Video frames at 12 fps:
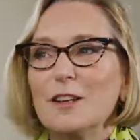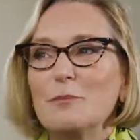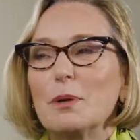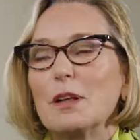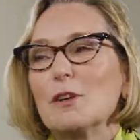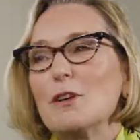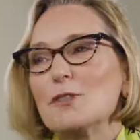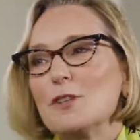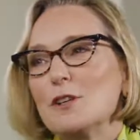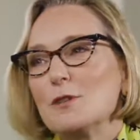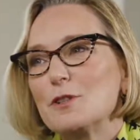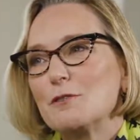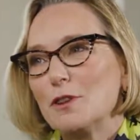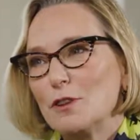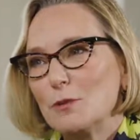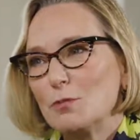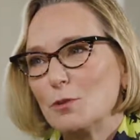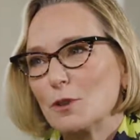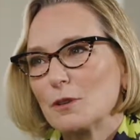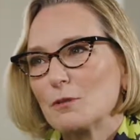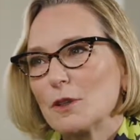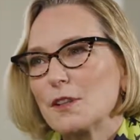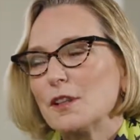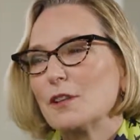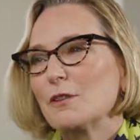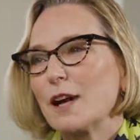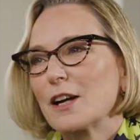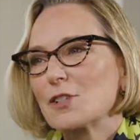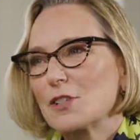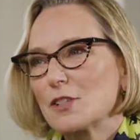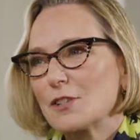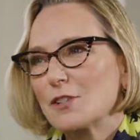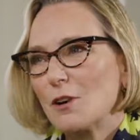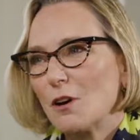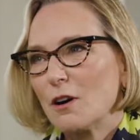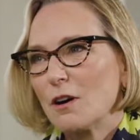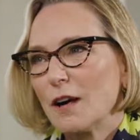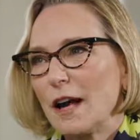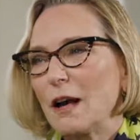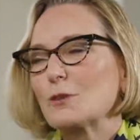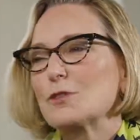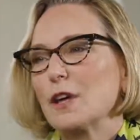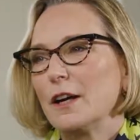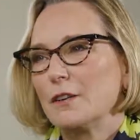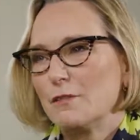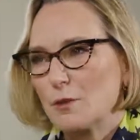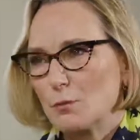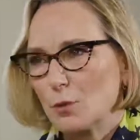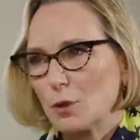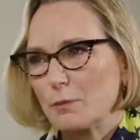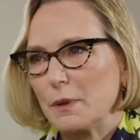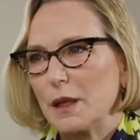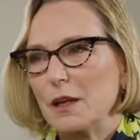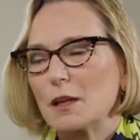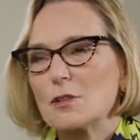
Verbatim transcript: but it also is very important what the interactions are outside of the board meeting.